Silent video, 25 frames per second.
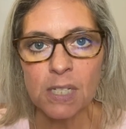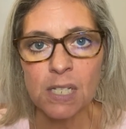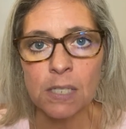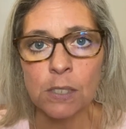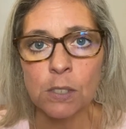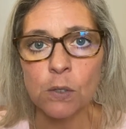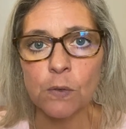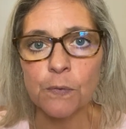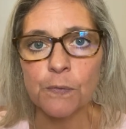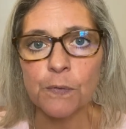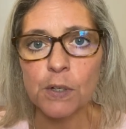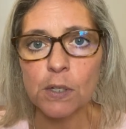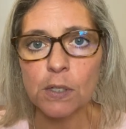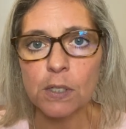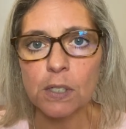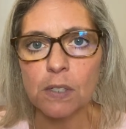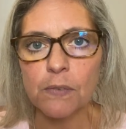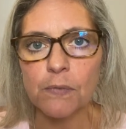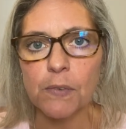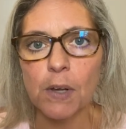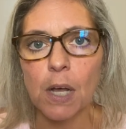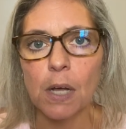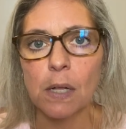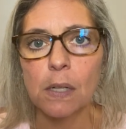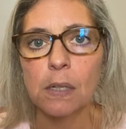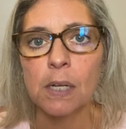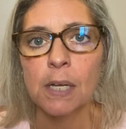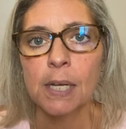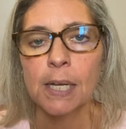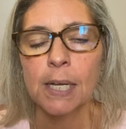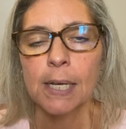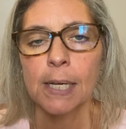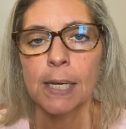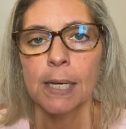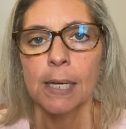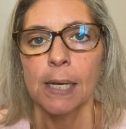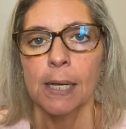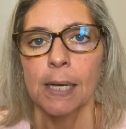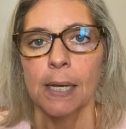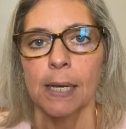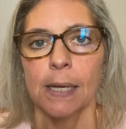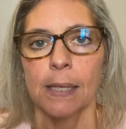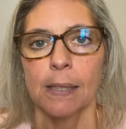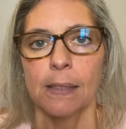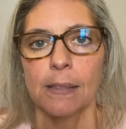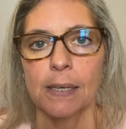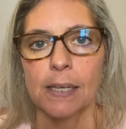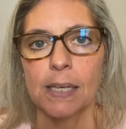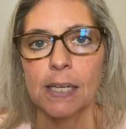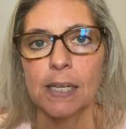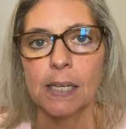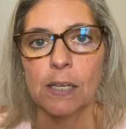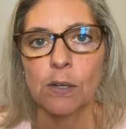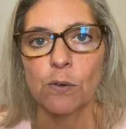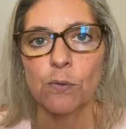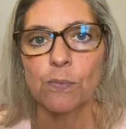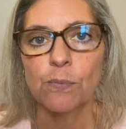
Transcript: So first of all, the